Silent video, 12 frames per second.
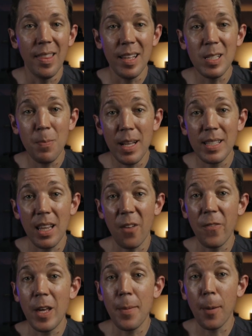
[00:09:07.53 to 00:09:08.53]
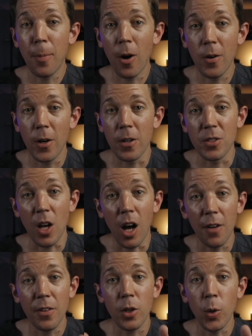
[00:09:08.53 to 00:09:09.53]
This means that the female partner is
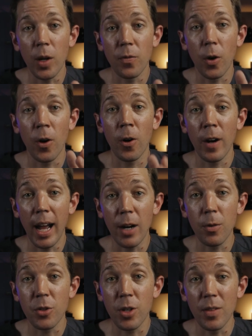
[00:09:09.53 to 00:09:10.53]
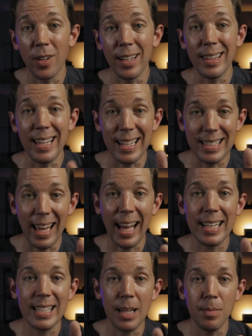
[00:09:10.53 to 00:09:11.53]
often going for her egg retrieval at the
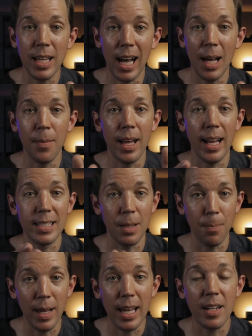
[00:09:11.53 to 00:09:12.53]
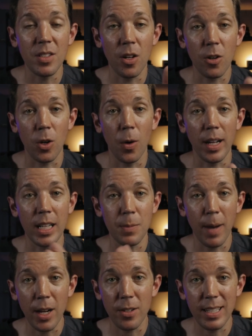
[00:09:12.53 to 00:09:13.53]
exact same time as the man is undergoing
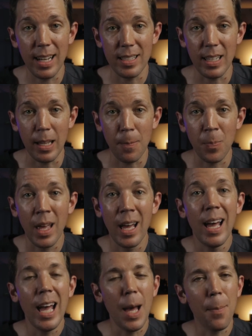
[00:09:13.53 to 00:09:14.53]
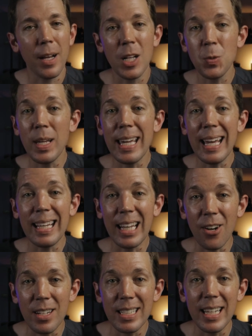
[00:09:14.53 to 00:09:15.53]
his microTESE. And because we can't
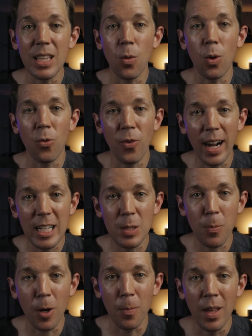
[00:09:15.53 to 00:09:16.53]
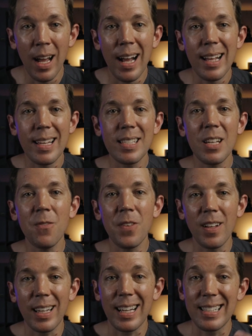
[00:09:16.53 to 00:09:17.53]
guarantee that we'll find sperm, this can
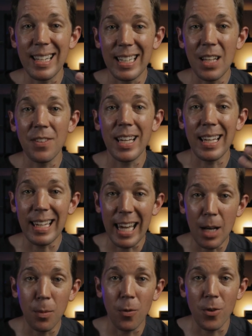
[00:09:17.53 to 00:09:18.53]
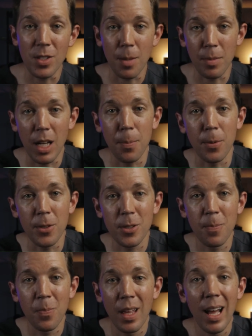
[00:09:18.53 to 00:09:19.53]
feel like a significant gamble for some
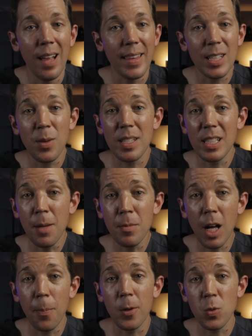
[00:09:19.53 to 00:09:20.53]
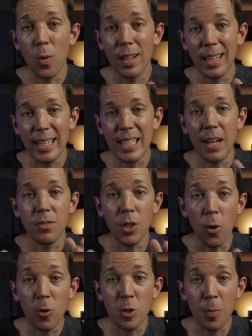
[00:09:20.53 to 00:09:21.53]
couples. That's why some couples will elect to have
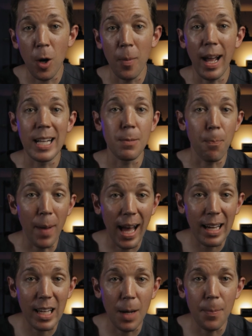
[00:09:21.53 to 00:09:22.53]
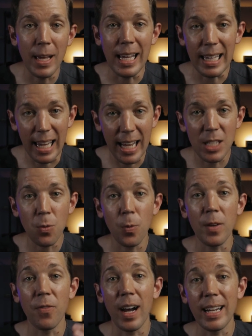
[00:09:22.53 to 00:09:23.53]
donor sperm as backup in case
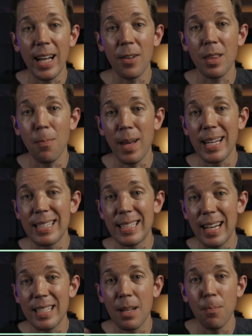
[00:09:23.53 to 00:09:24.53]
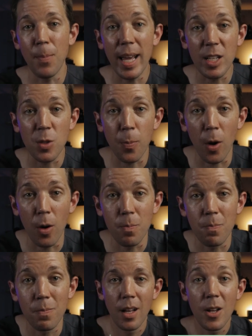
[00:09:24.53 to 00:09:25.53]
we find out the man doesn't make sperm.